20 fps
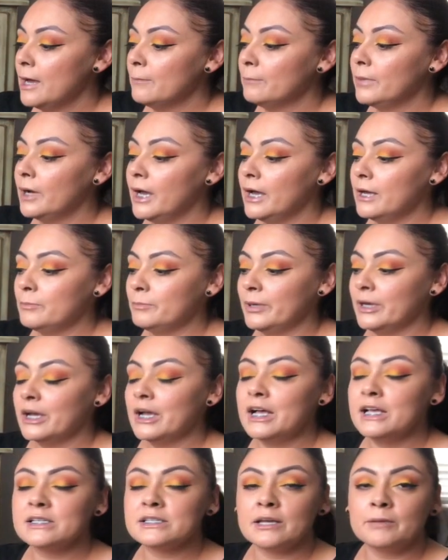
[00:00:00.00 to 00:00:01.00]
But
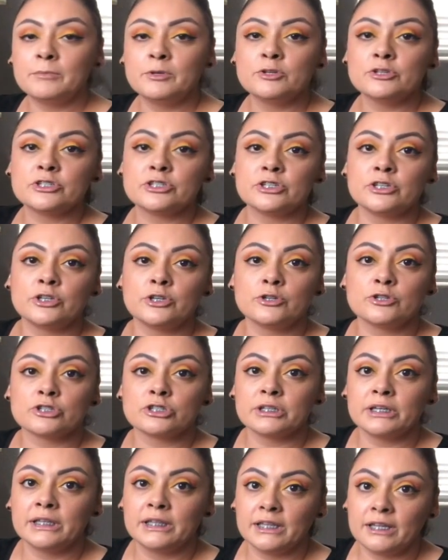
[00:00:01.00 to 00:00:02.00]
because I'm used to
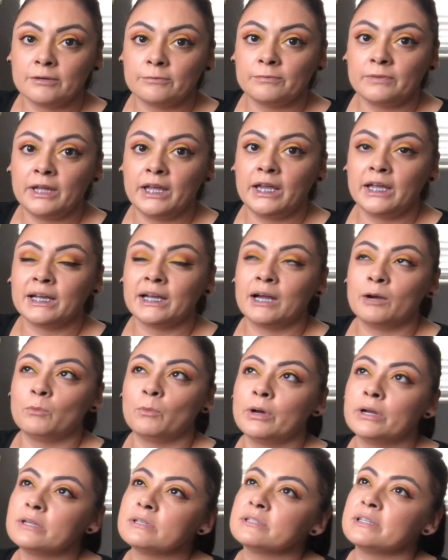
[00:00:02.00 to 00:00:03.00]
usually lifting, I
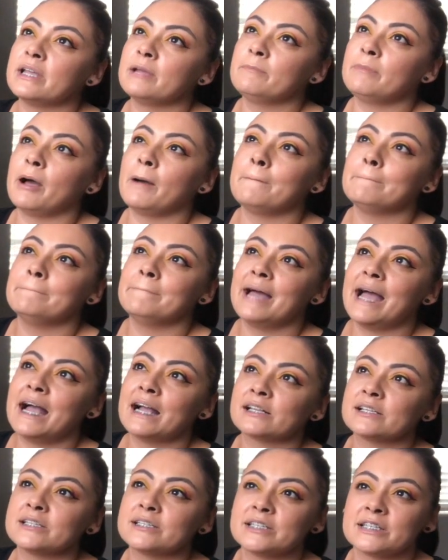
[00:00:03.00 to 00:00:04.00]
wanna say about
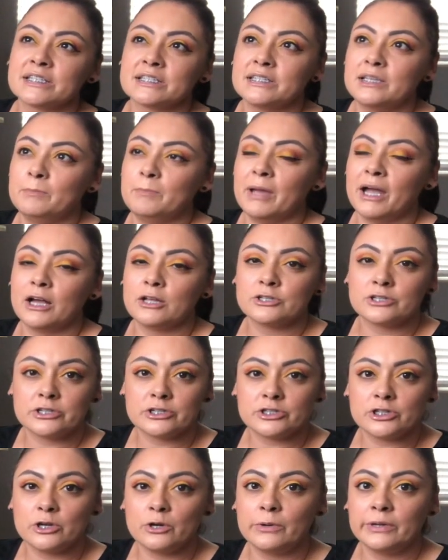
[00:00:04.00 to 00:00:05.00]
max 60 pounds or
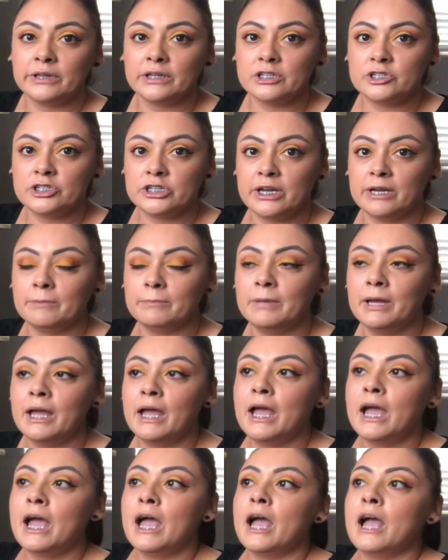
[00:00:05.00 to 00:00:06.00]
so in the gym,
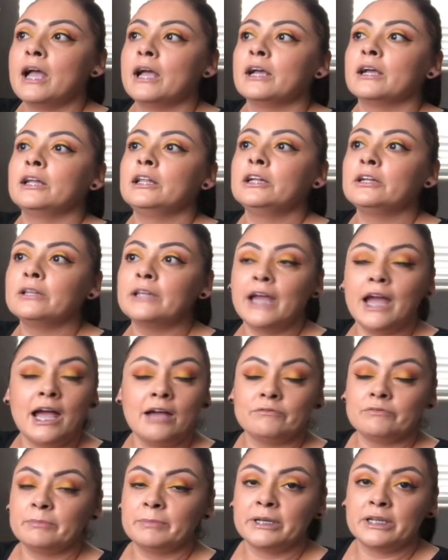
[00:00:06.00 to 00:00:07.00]
clearly I
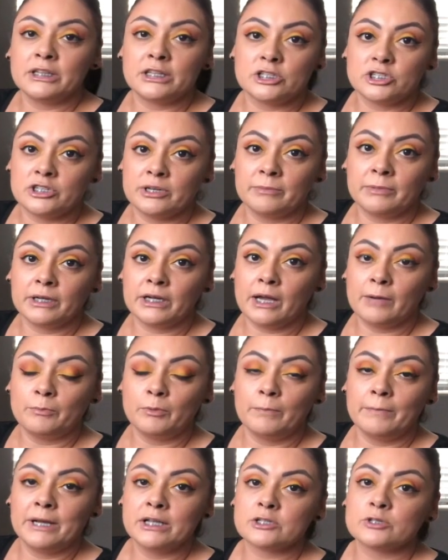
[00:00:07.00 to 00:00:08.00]
haven't been at the gym in a
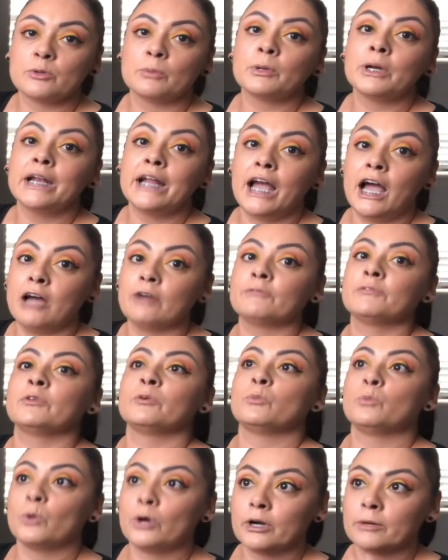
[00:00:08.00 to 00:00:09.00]
couple months, so I'm gonna have to
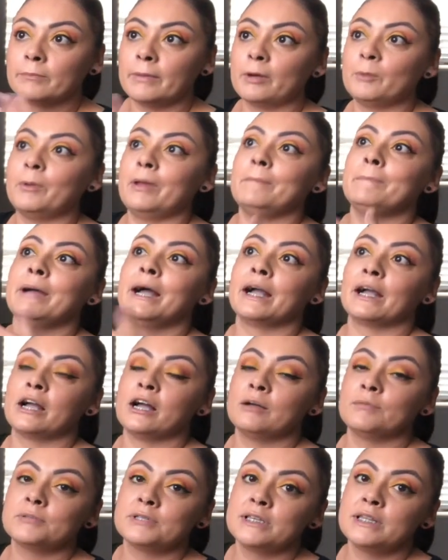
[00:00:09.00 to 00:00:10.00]
work my way back
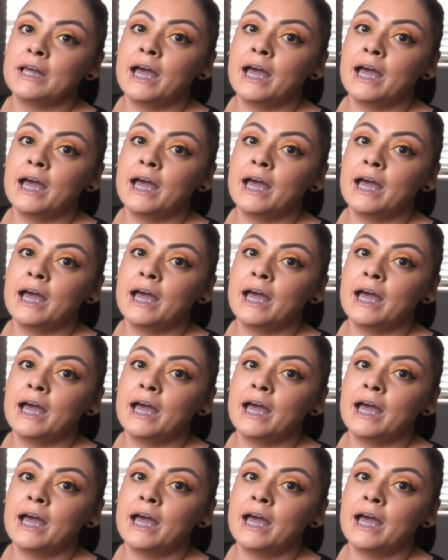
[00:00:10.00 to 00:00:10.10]
up to